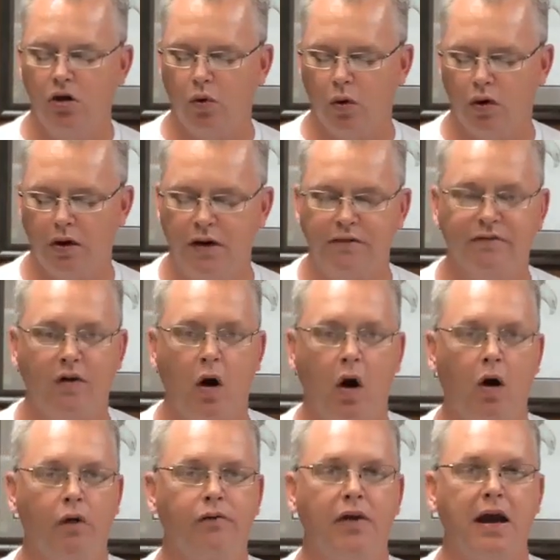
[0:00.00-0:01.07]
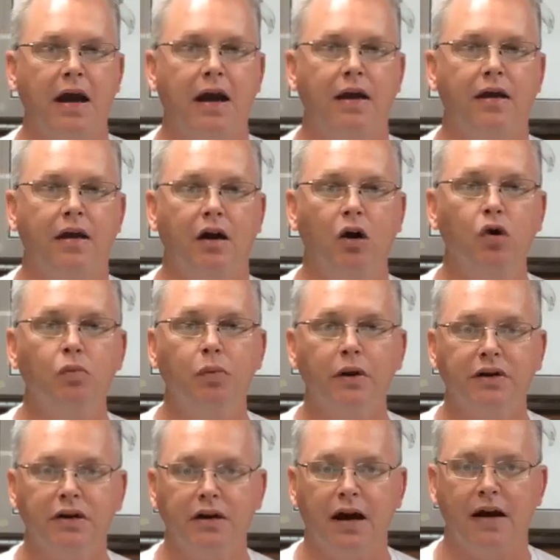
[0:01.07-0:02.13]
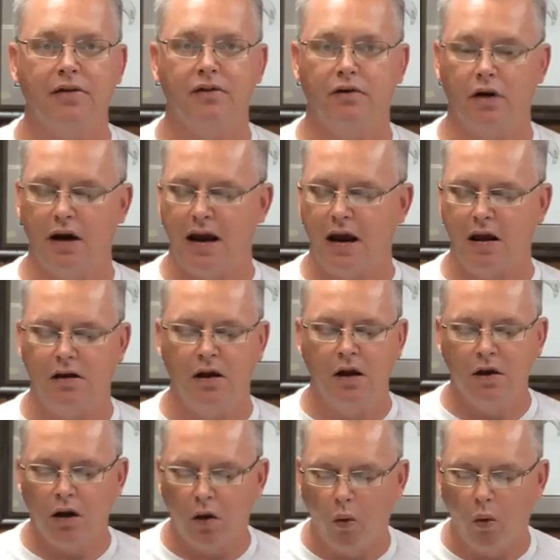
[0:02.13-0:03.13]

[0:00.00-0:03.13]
who were involved and uh, who put together a,